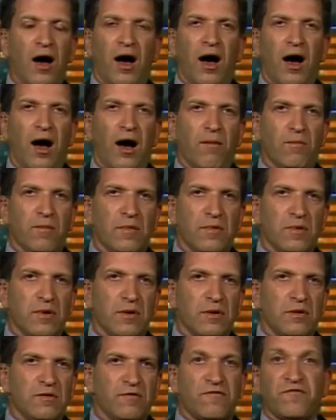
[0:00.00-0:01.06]
um,
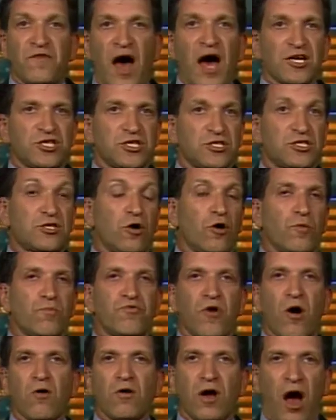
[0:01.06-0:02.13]
fascist or
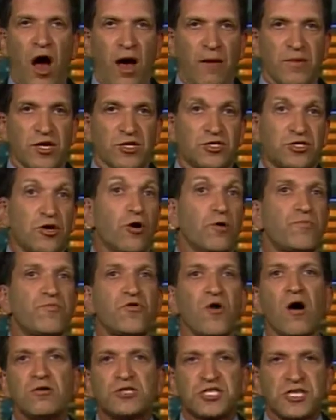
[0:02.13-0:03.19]
pro communist or
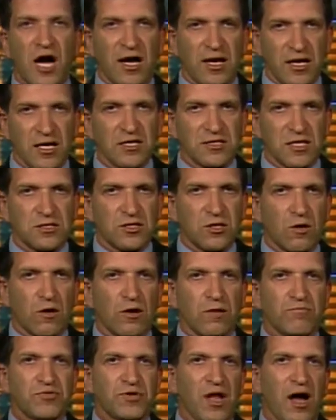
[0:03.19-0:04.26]
pro Chinese, as
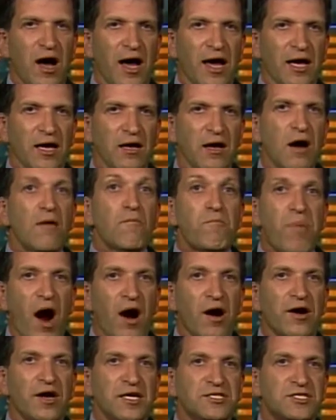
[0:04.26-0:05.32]
you're implying,
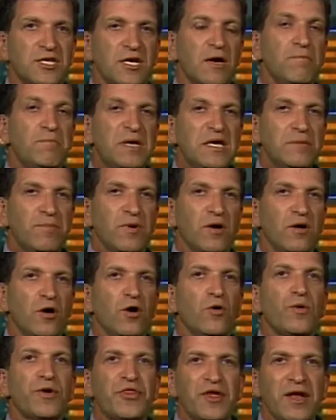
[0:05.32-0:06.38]
parties, people
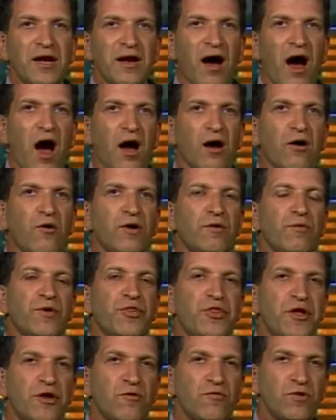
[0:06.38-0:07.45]
within Hungary,
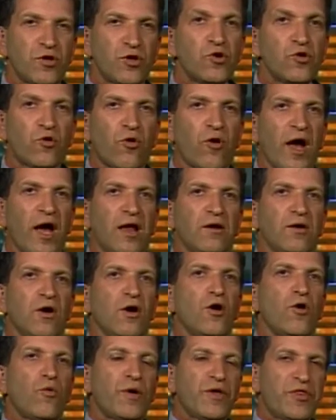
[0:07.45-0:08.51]
within Ukraine,
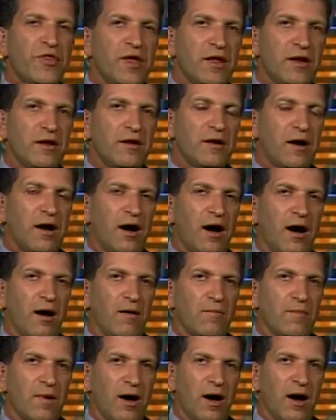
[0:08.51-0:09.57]
within
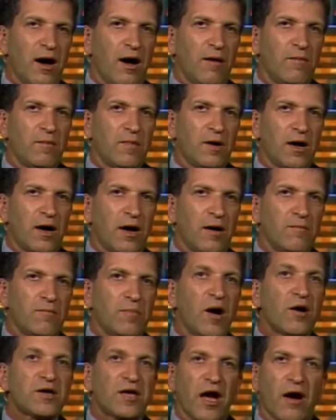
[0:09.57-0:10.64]
um, um,
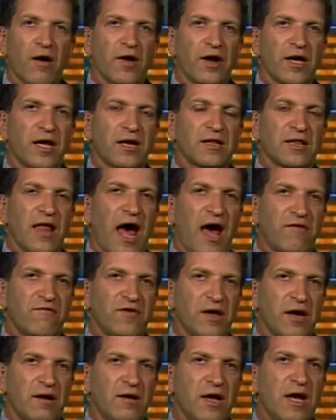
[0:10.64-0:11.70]
um, Bulgaria and
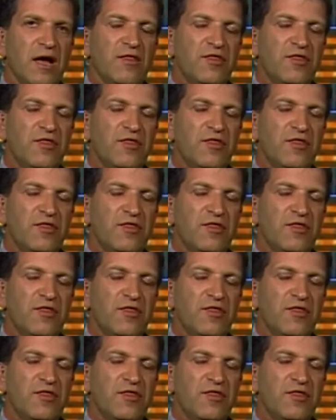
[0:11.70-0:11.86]
Latvia.